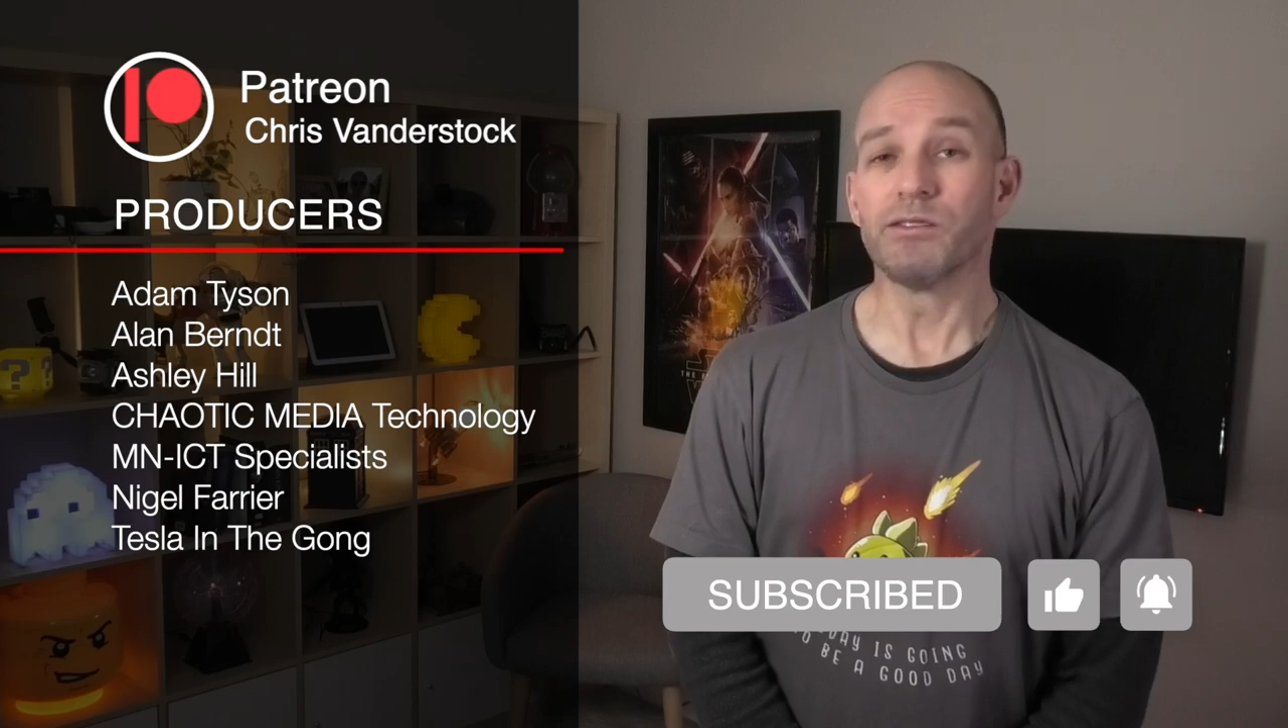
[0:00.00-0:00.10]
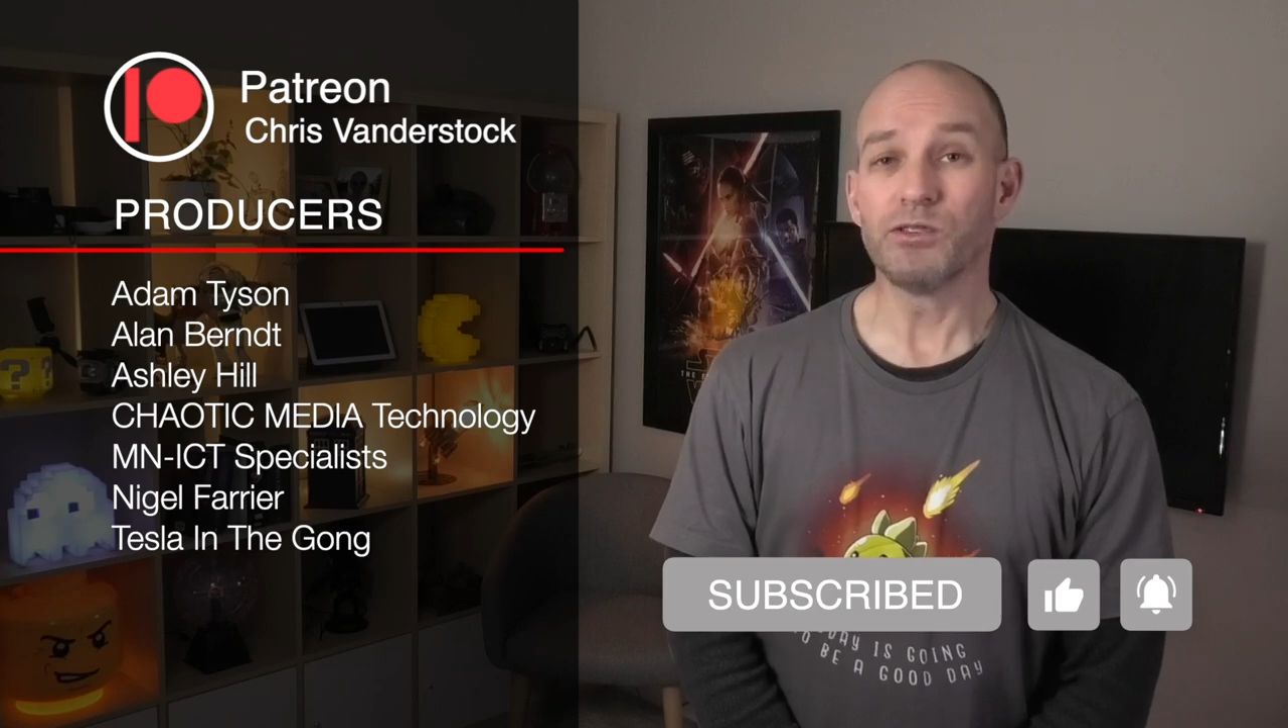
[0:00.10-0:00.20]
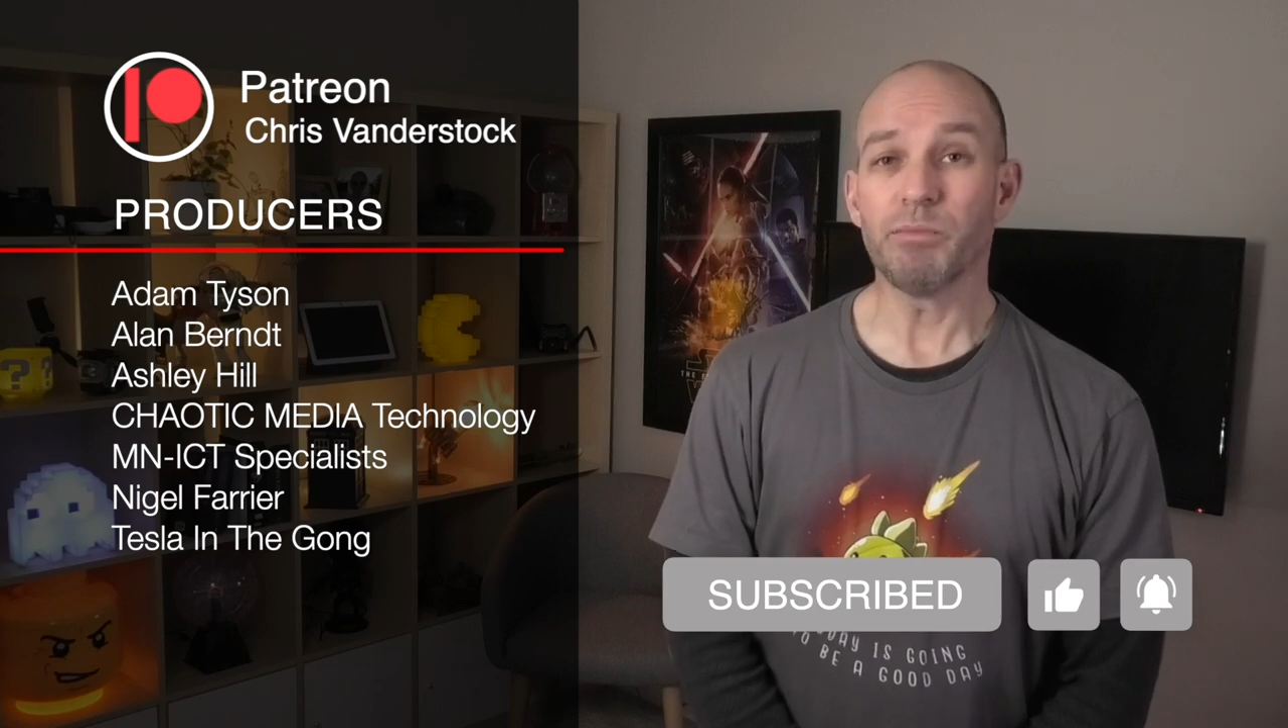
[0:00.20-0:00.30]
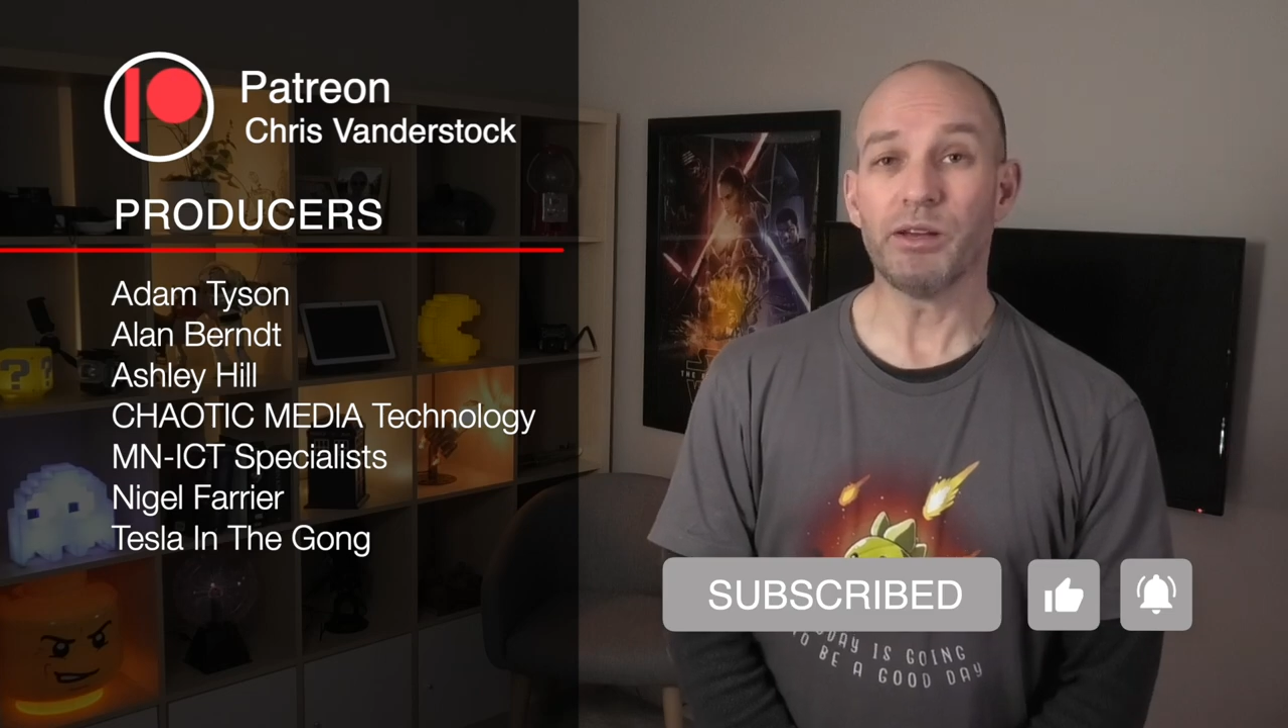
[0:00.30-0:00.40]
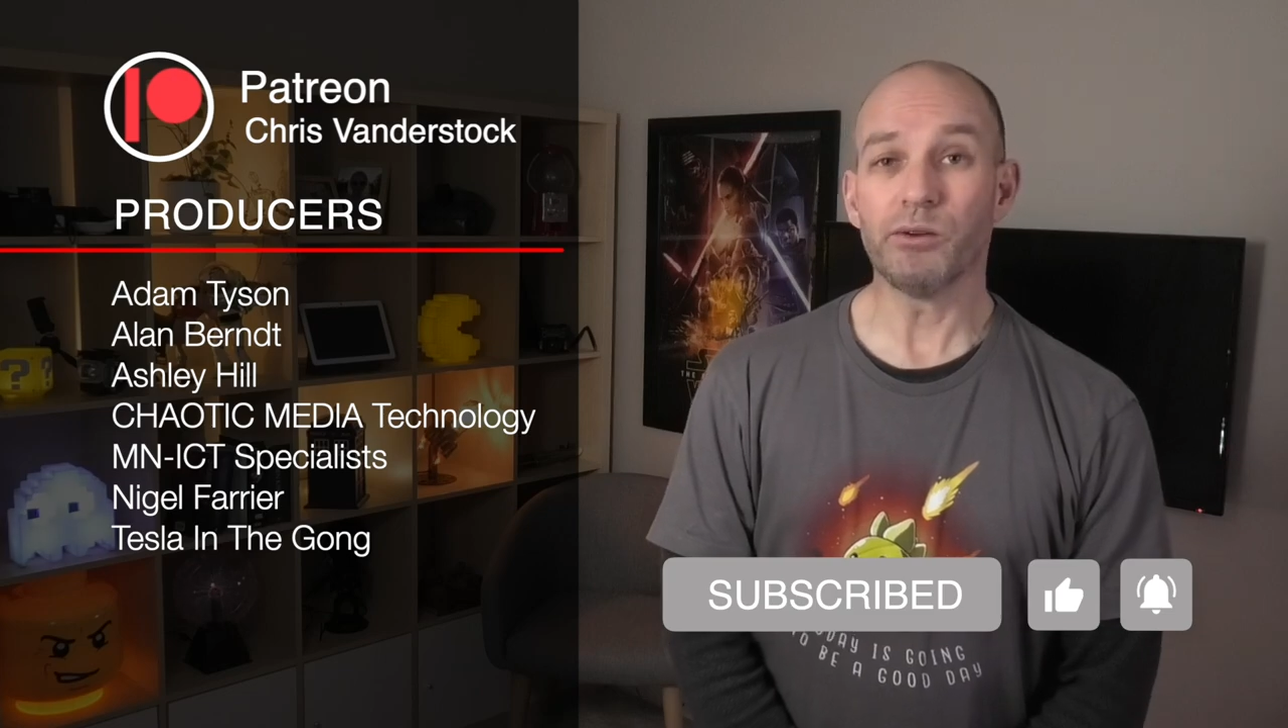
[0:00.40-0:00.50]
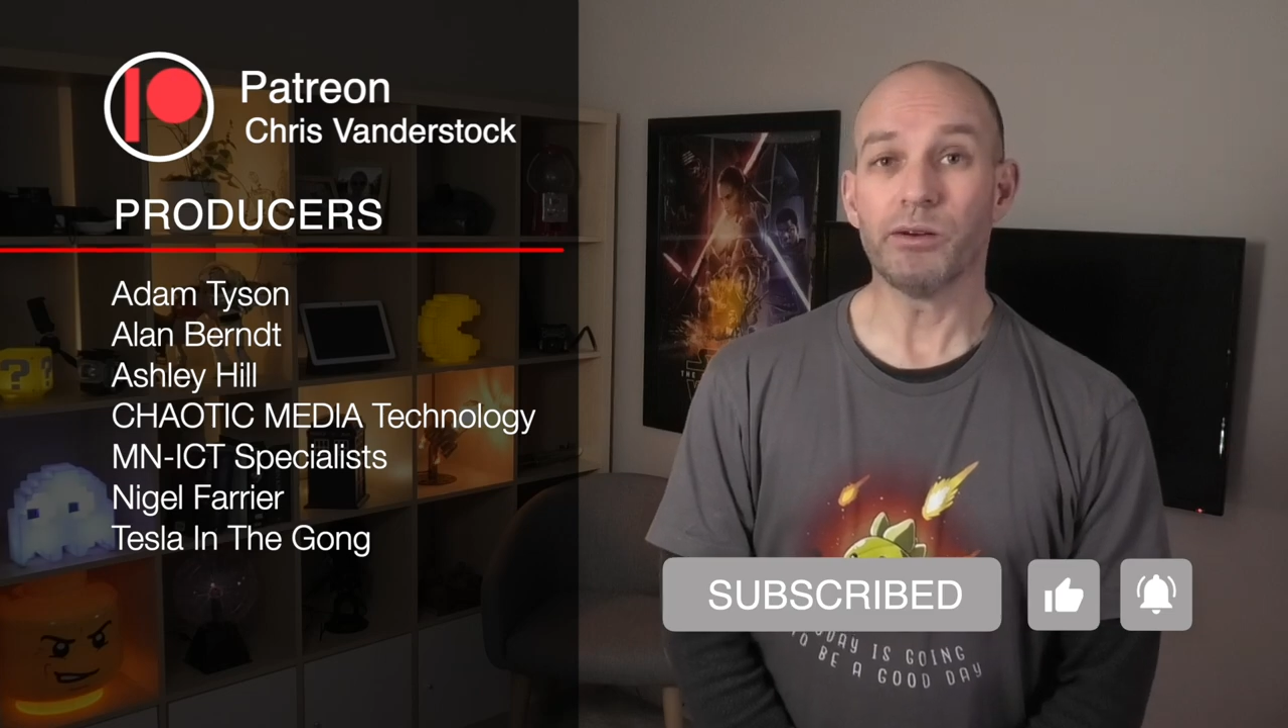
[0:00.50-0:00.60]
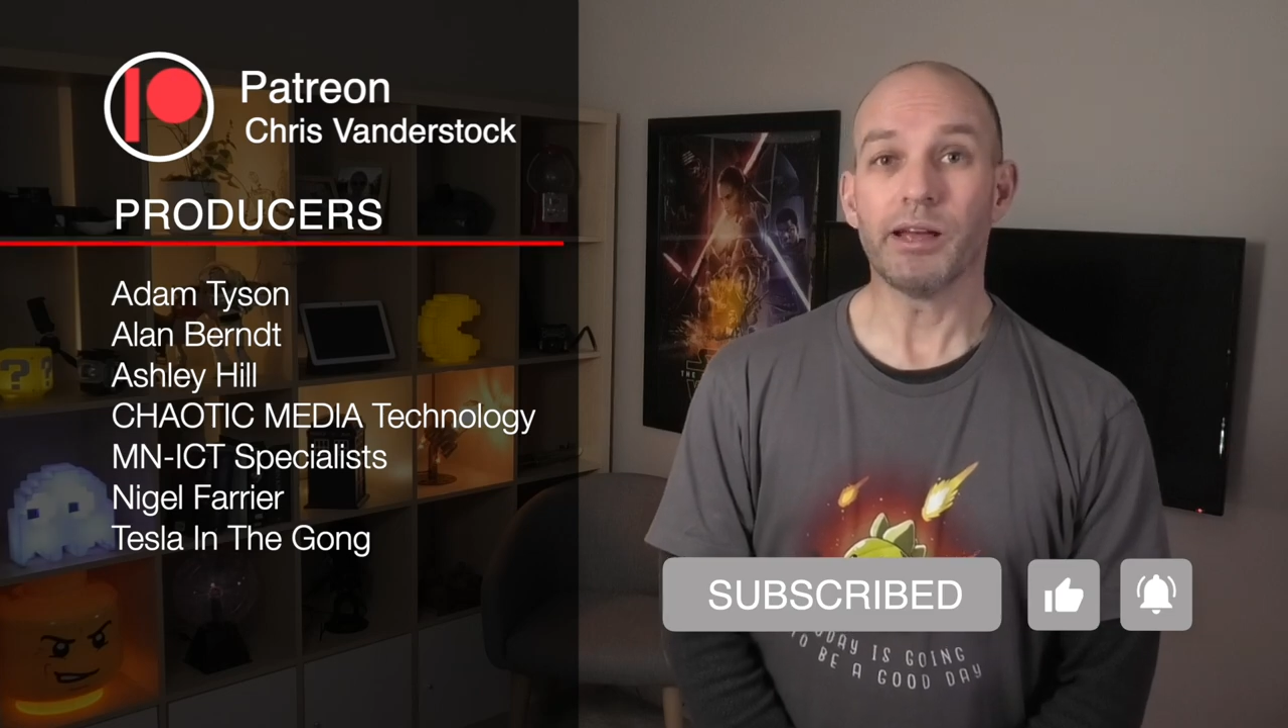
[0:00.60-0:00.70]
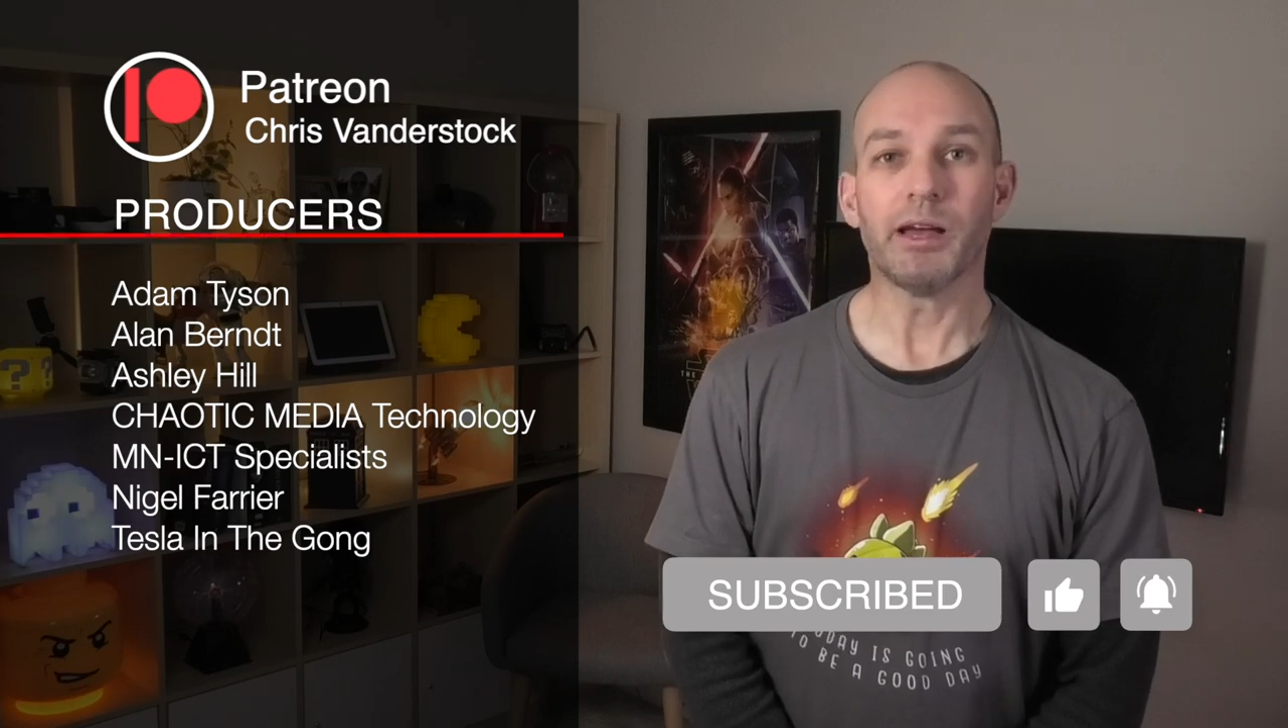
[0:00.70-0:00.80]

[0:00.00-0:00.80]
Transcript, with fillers: do be good